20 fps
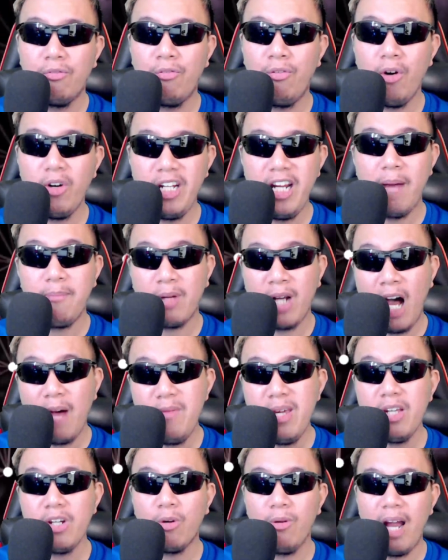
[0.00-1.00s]
for the
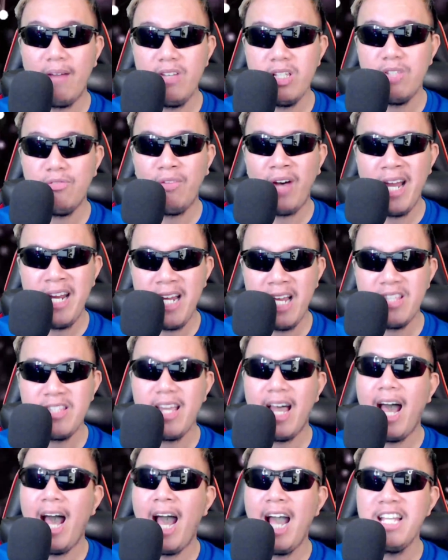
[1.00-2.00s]
upcoming Gravis
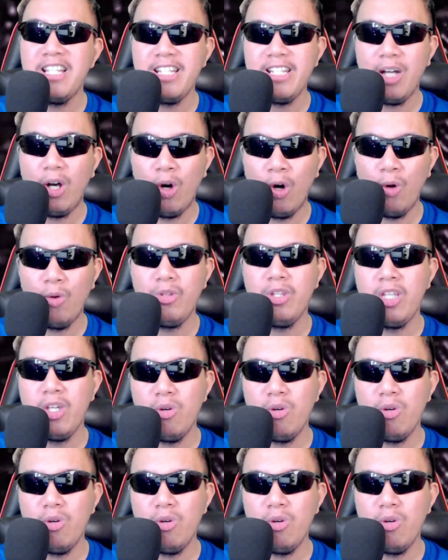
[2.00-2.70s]
Finance I D O